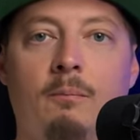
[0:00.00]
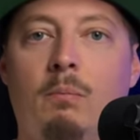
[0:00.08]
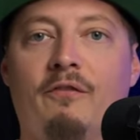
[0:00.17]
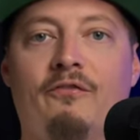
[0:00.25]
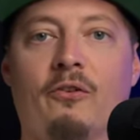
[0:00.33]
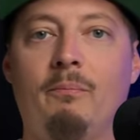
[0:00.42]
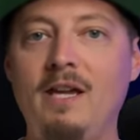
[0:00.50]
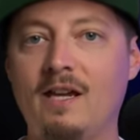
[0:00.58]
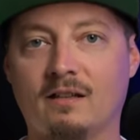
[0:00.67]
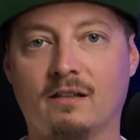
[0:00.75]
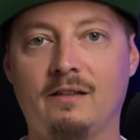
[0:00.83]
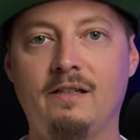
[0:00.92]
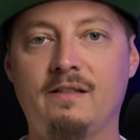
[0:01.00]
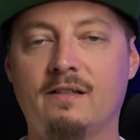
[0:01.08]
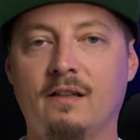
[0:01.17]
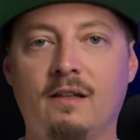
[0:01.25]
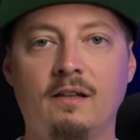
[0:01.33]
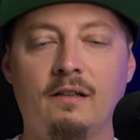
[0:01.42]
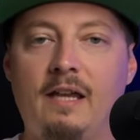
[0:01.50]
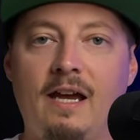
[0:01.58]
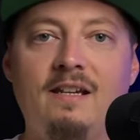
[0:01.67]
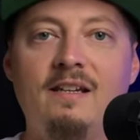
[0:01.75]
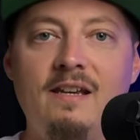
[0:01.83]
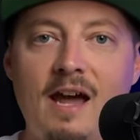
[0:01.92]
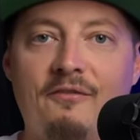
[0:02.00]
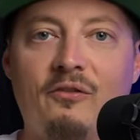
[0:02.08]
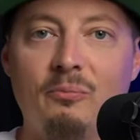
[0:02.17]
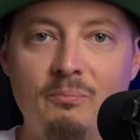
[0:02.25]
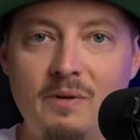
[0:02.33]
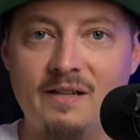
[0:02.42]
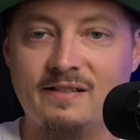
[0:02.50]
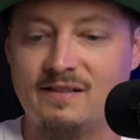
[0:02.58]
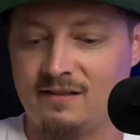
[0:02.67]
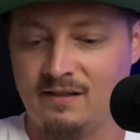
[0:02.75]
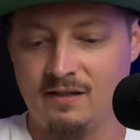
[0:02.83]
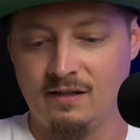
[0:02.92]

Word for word: but for me at least, they never miss.